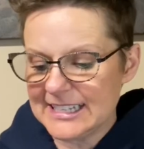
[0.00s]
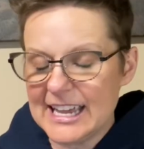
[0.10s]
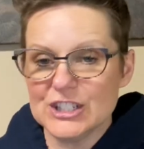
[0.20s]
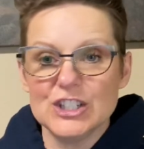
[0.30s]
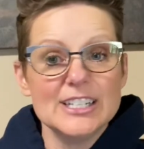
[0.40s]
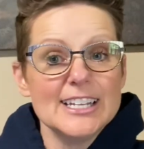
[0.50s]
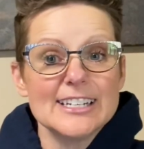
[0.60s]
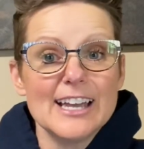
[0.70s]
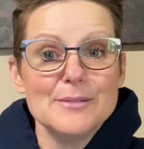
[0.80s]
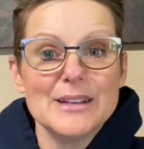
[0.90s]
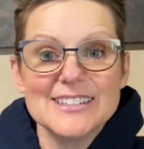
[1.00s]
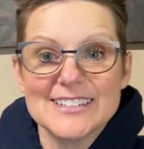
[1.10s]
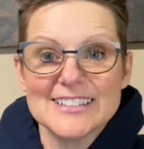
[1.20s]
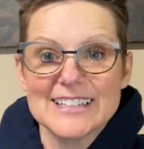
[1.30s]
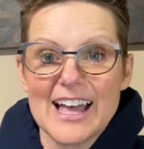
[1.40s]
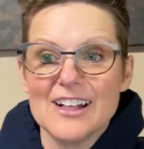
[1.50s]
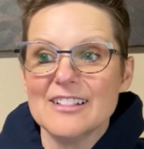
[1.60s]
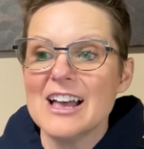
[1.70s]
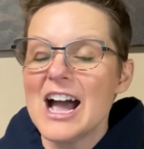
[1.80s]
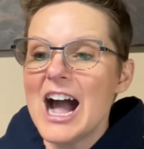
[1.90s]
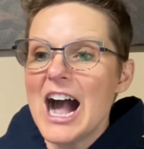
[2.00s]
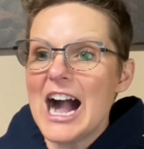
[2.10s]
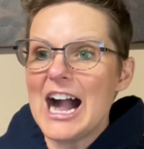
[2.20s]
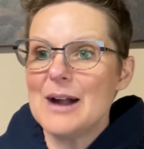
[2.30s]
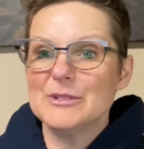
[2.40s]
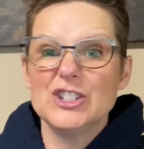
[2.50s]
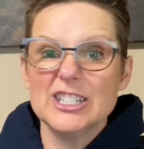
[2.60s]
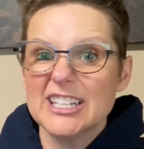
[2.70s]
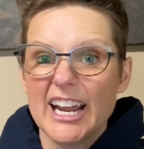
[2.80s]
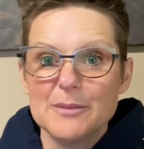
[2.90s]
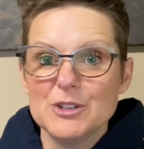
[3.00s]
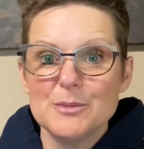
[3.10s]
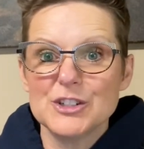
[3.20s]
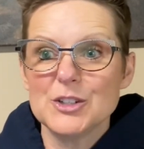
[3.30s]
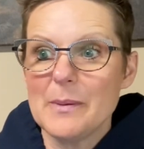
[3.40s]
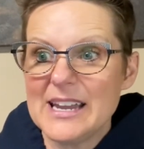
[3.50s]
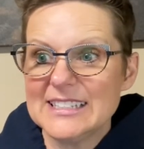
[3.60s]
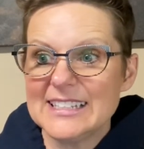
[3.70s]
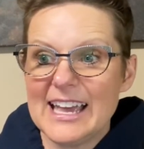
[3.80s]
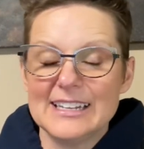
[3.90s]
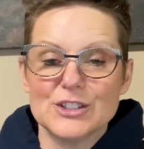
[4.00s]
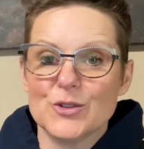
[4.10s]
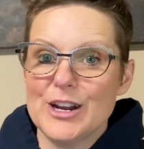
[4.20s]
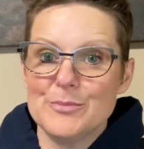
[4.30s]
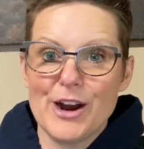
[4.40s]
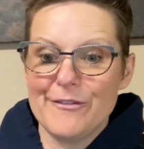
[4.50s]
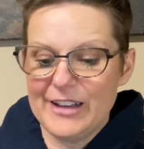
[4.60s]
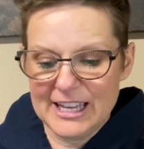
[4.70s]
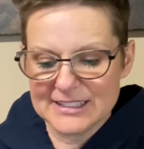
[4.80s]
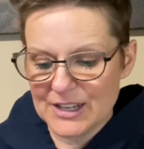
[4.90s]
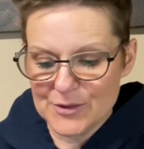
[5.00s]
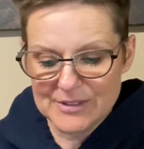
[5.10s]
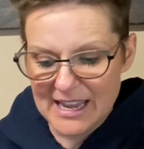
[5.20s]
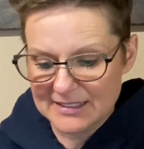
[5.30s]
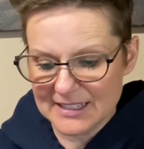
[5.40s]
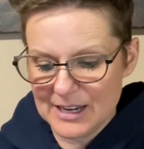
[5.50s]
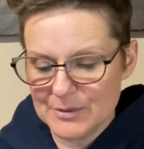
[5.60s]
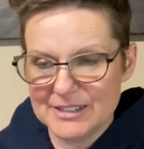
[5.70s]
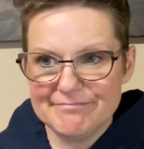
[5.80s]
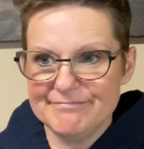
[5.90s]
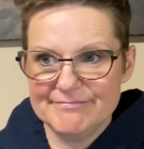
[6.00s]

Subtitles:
And she did take 9 months to sell, but she didn't take up too much space, and it's a great profit. So yes, I would,